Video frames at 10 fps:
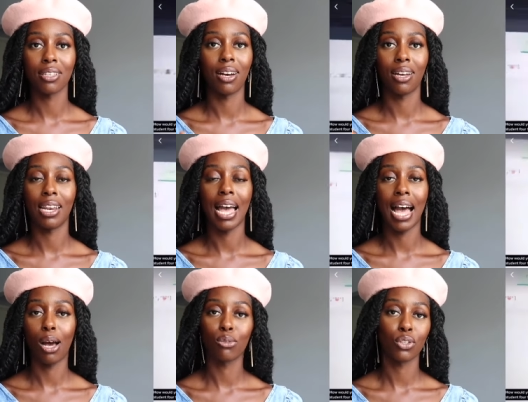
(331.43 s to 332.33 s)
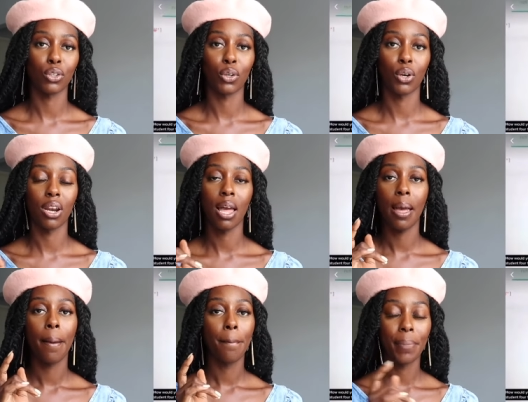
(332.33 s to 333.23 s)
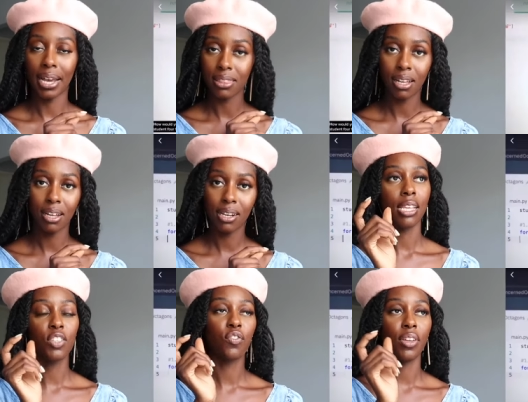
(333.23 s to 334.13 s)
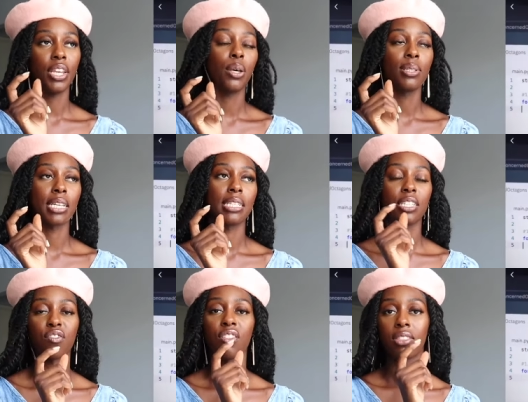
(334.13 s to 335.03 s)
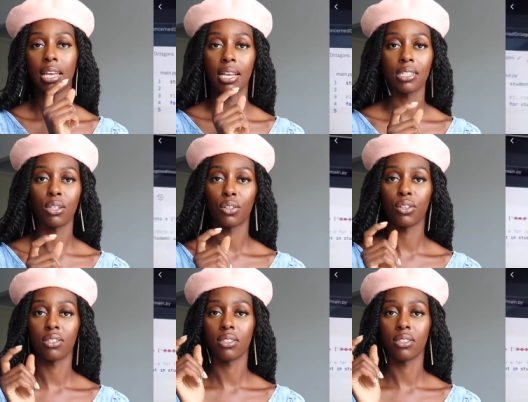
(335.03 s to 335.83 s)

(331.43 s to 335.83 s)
on how to learn Python. Each video is like a different thing. So there's